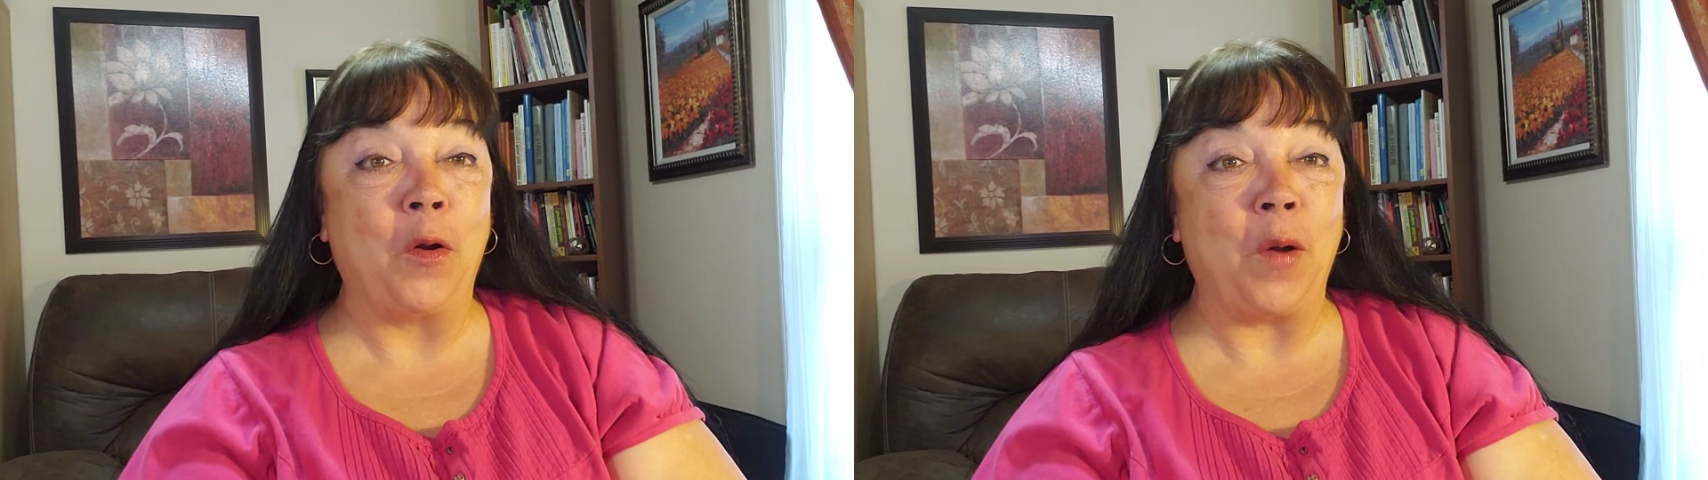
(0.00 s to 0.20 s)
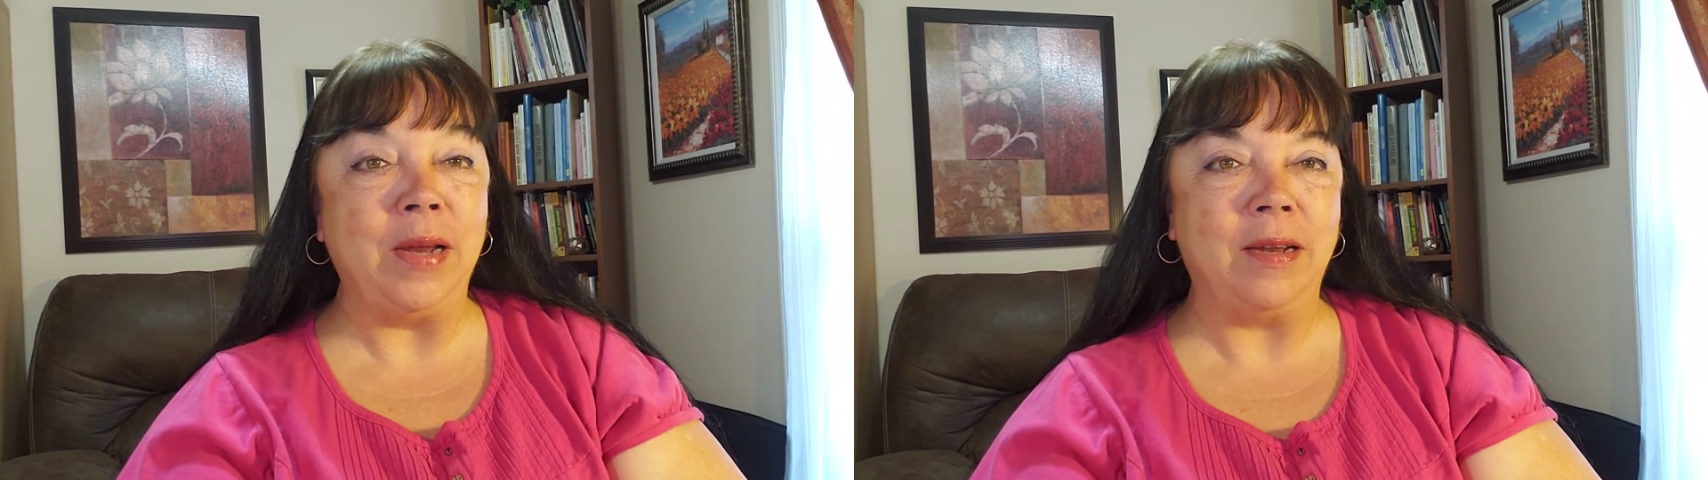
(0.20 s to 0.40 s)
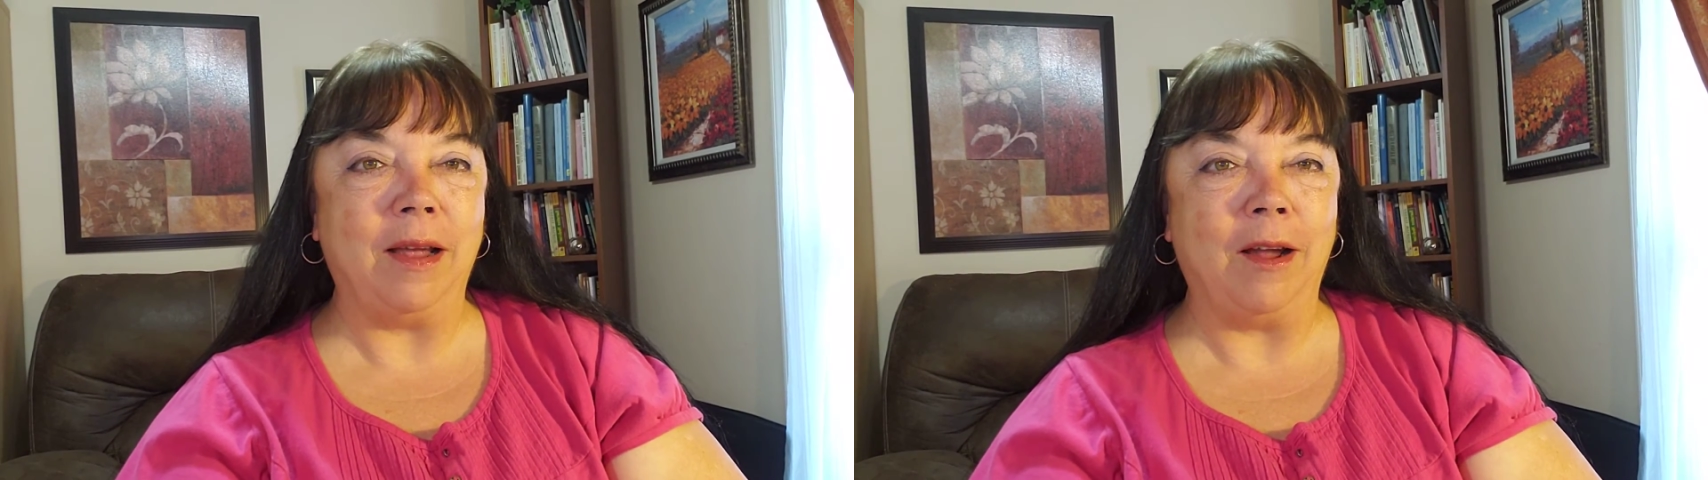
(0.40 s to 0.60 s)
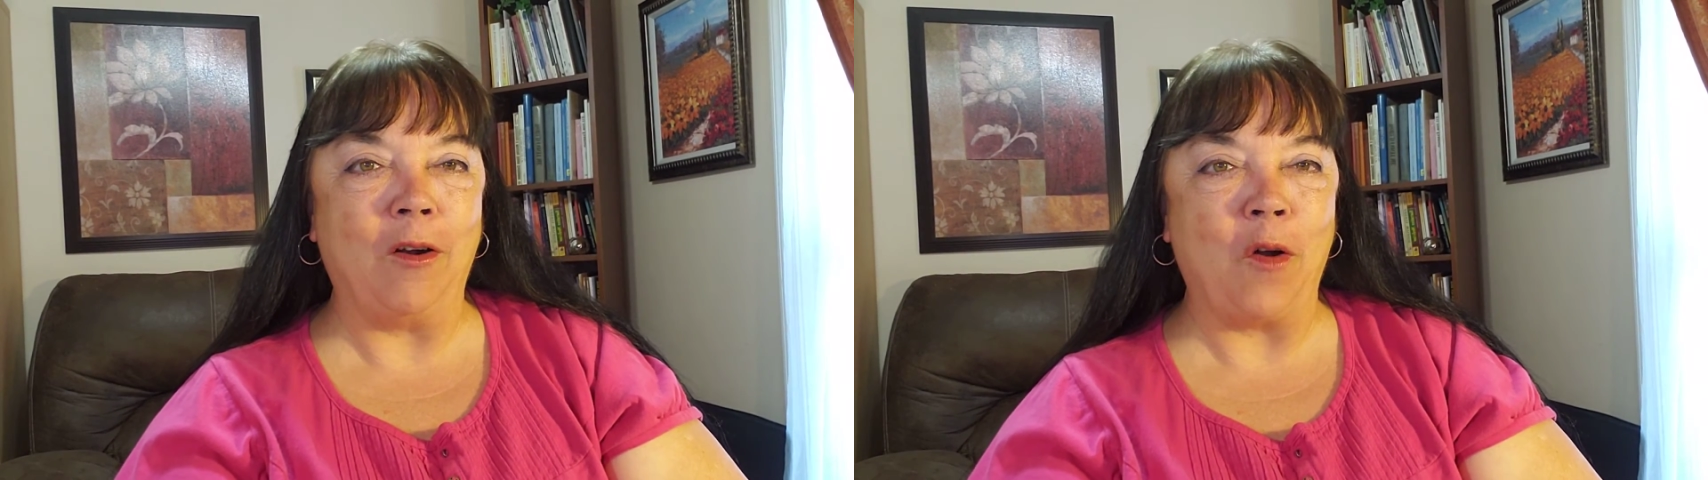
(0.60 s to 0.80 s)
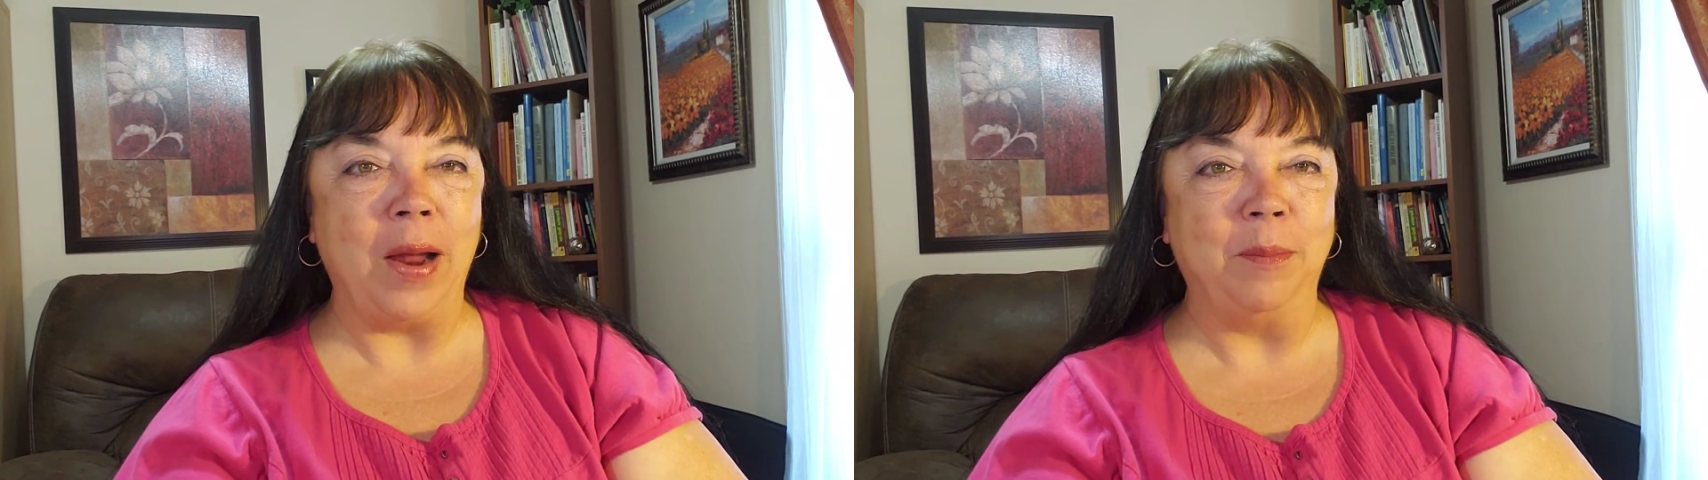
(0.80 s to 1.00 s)
great
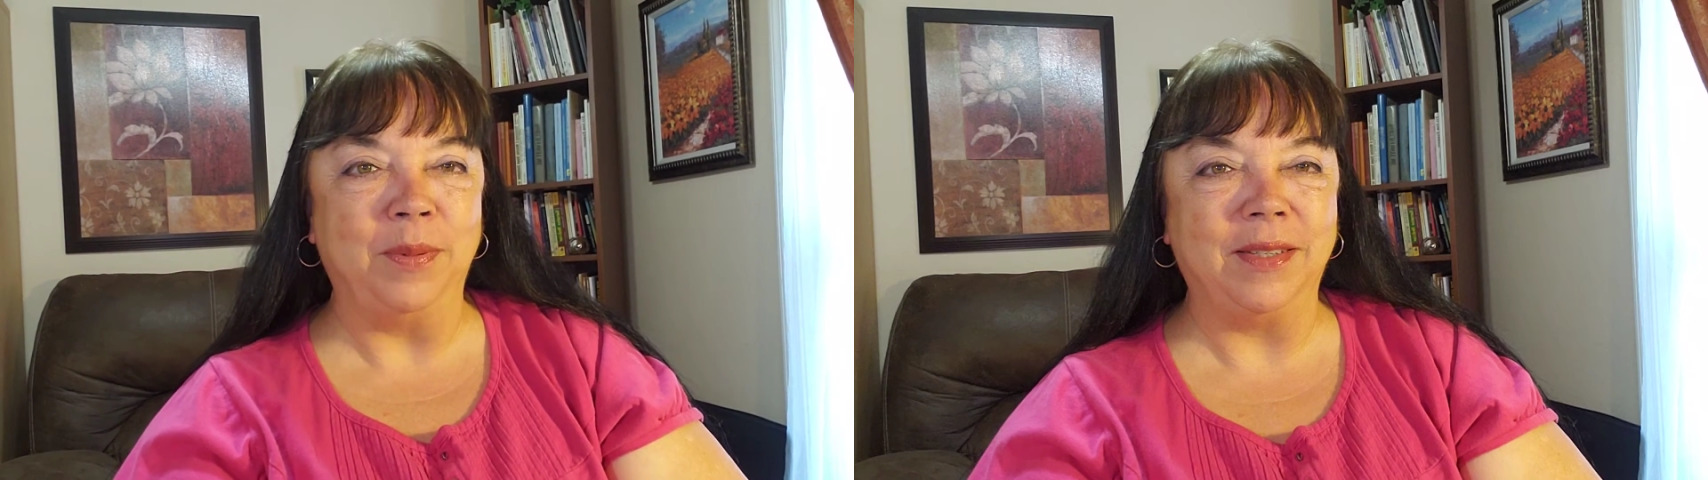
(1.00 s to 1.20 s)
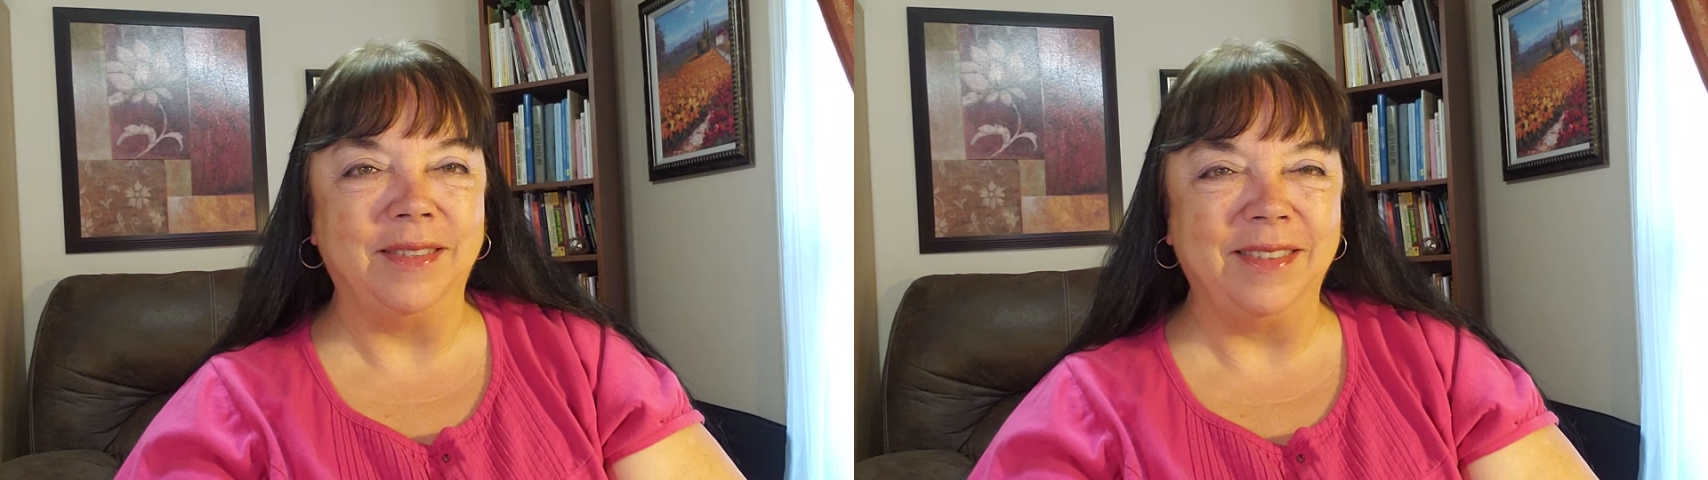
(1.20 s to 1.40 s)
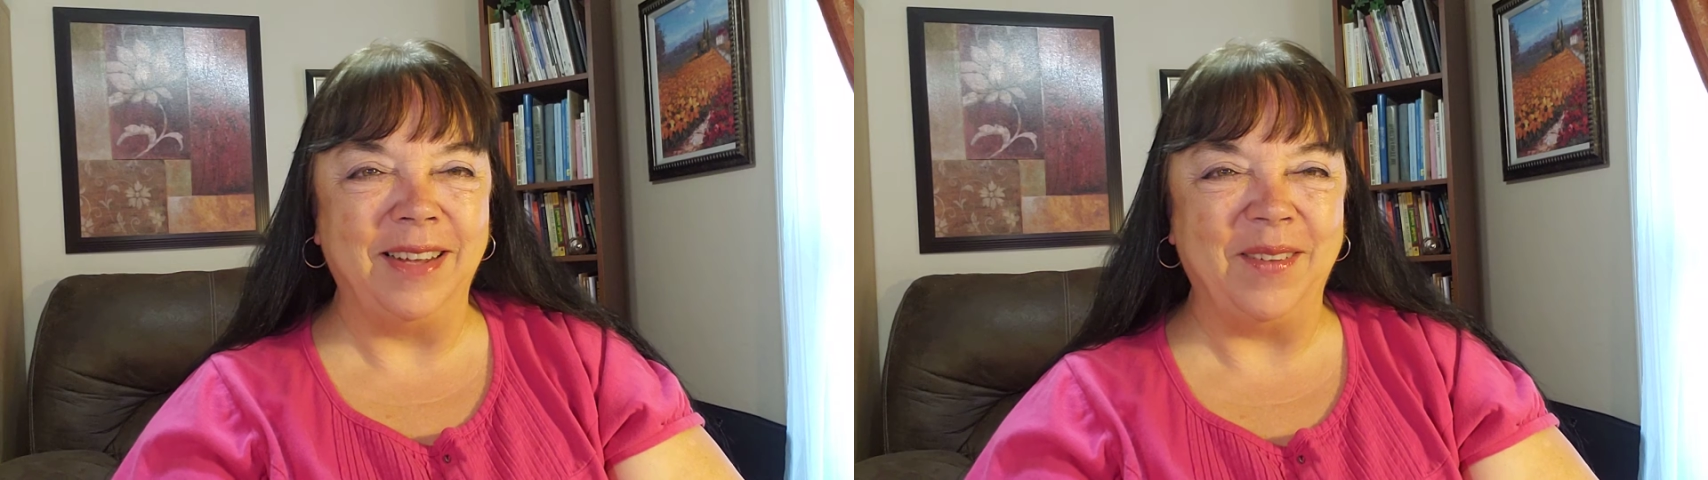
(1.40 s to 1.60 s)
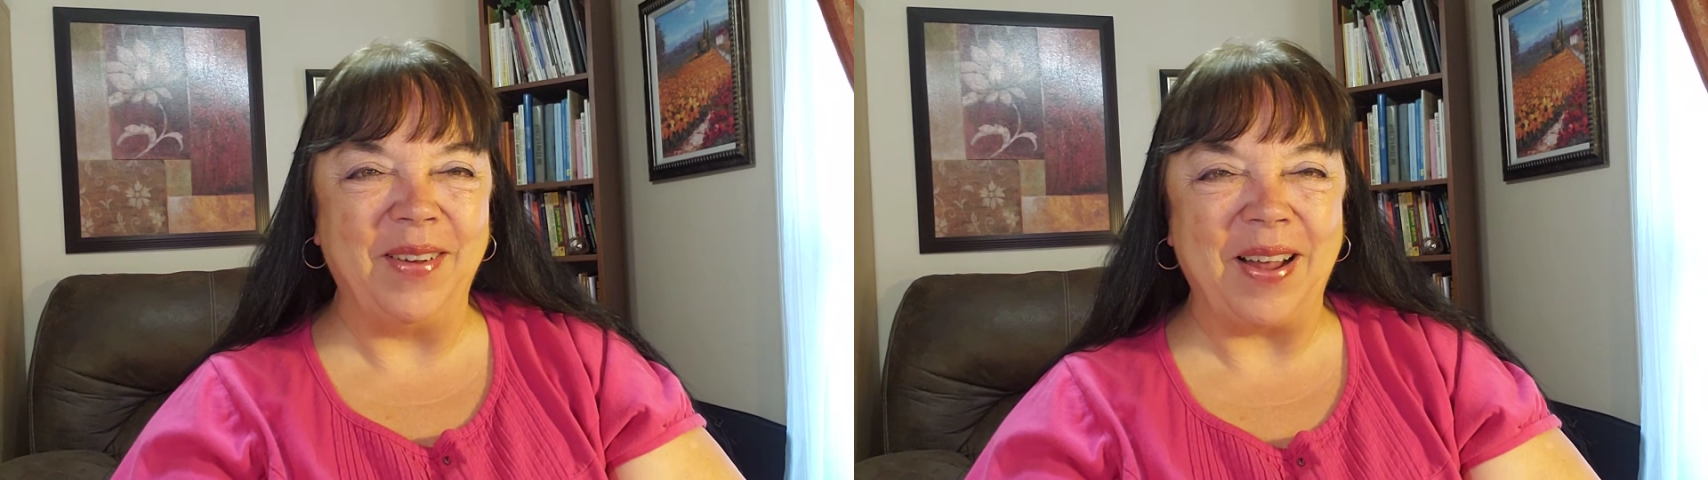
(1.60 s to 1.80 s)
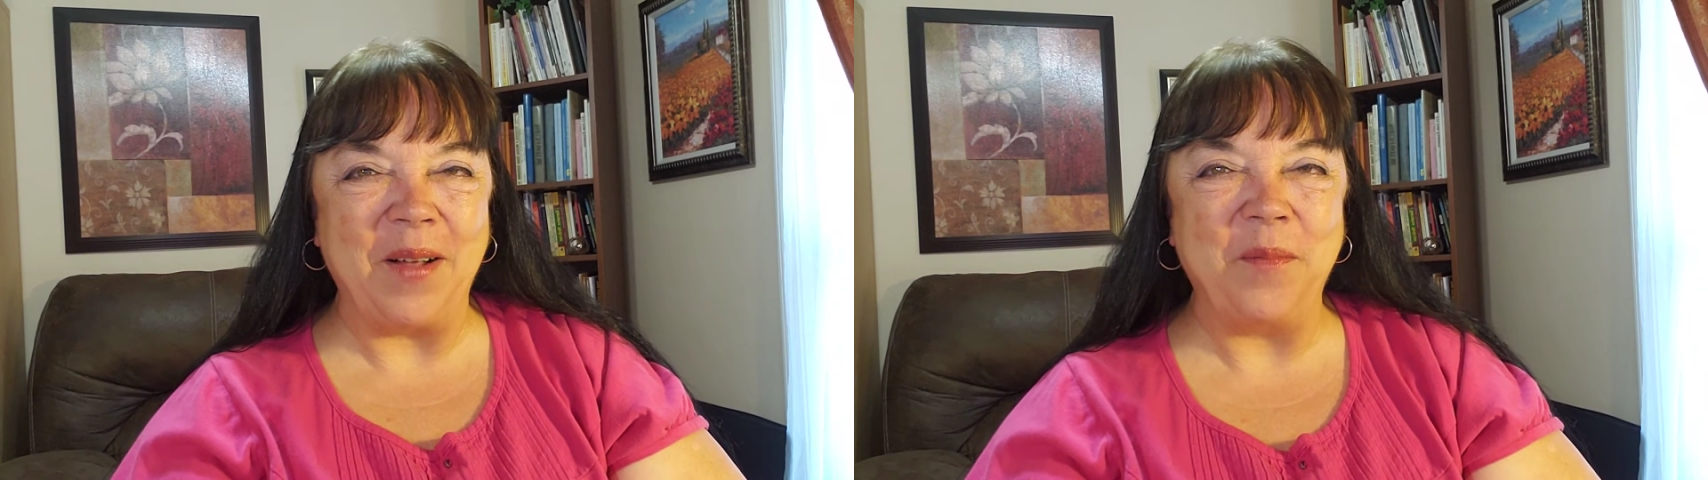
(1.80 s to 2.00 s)
grapes. Here
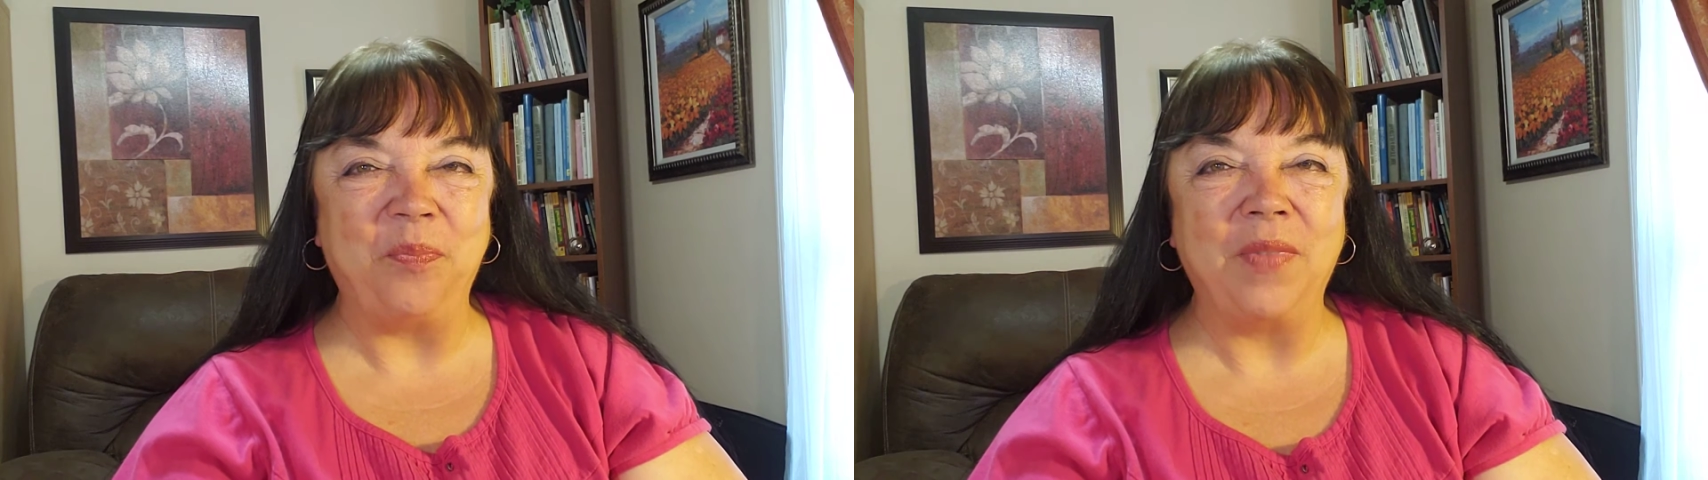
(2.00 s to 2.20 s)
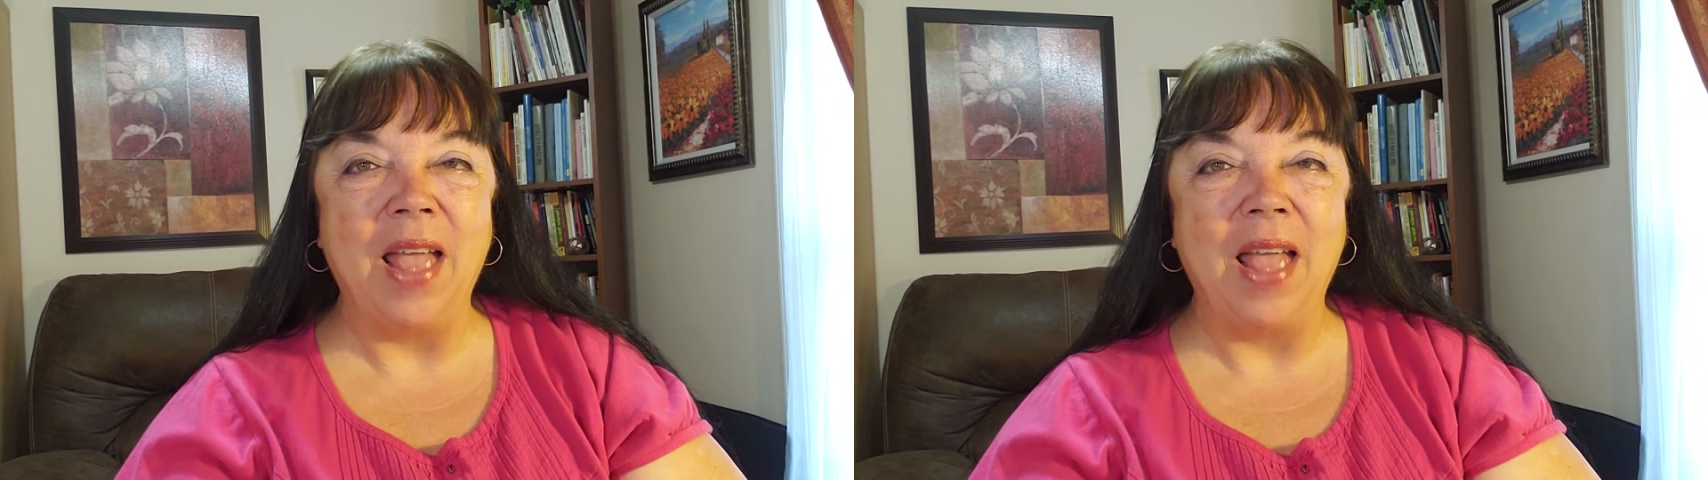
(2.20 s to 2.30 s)
we go.